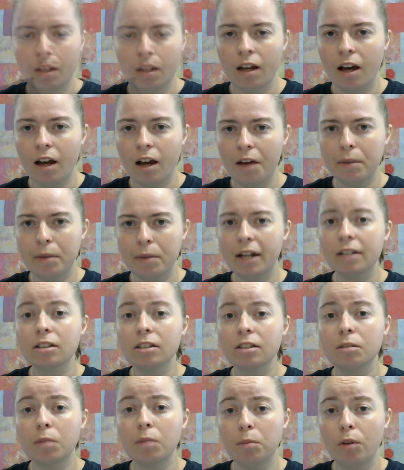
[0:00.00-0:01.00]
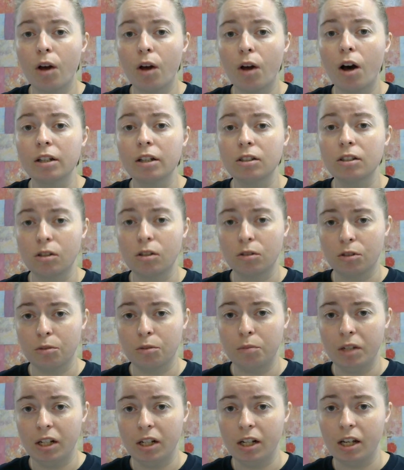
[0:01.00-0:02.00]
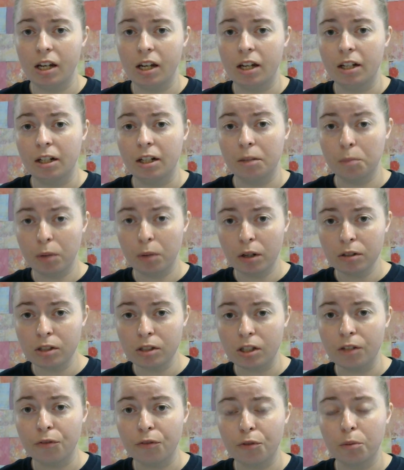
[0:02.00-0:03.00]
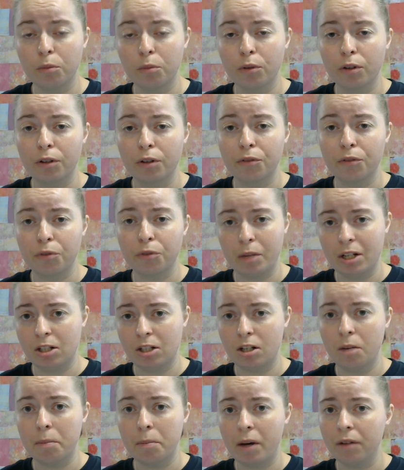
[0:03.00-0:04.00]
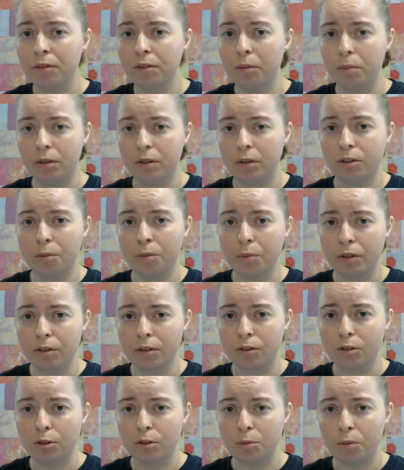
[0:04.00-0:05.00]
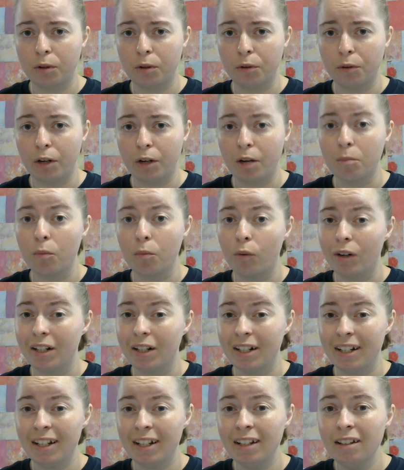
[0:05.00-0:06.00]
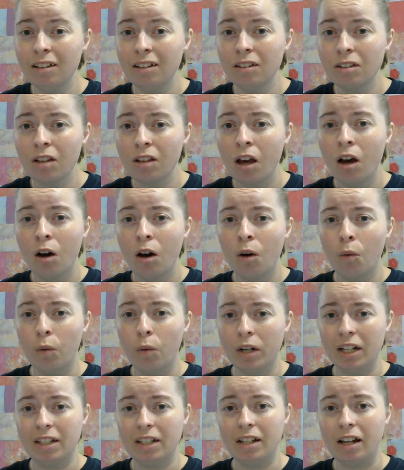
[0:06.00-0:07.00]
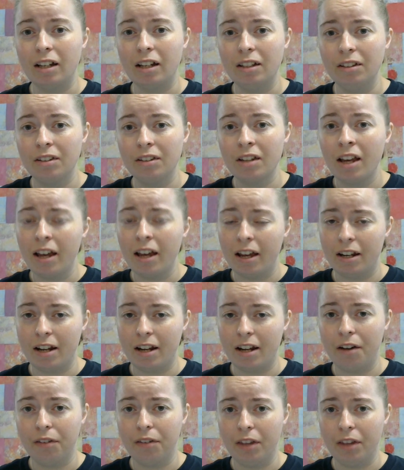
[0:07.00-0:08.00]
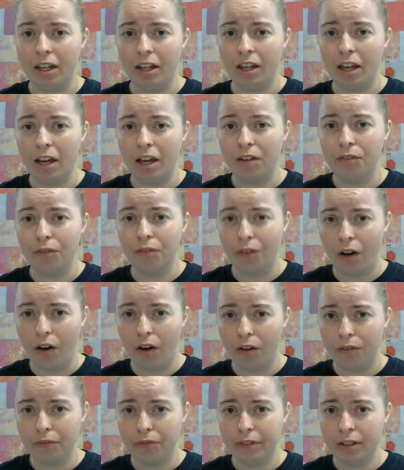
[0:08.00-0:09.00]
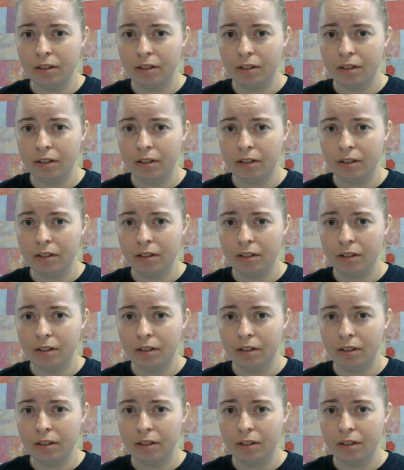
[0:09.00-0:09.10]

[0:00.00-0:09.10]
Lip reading: I've been asked on my blog and social media and in person for more information about the Books to Prisoners program, what it is, what it does, and how they can get involved.